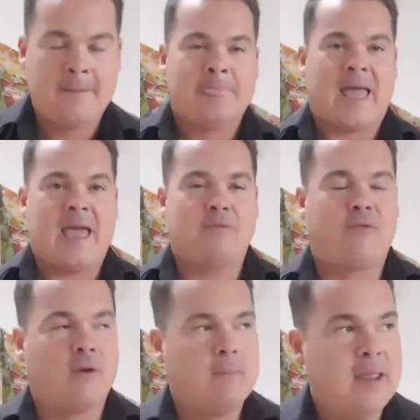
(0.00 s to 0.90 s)
And
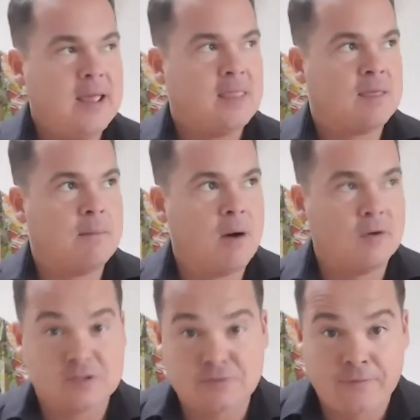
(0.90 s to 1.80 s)
for me, the
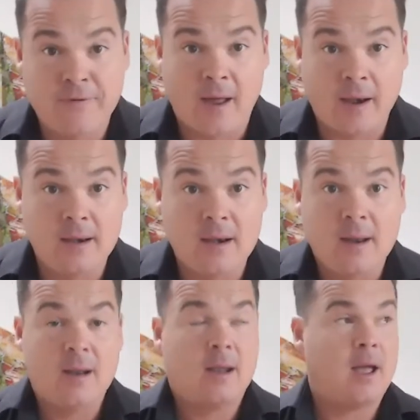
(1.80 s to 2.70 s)
most fun
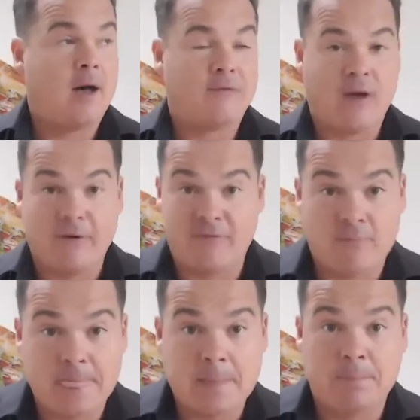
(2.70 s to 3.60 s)
of
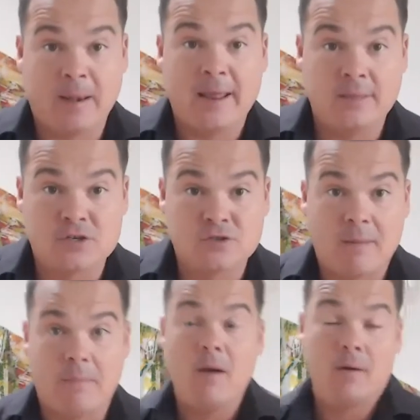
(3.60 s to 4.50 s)
playing the
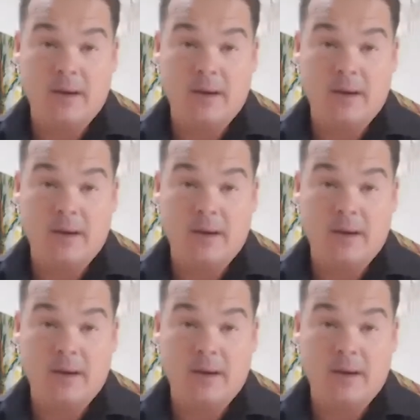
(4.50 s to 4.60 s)
trombone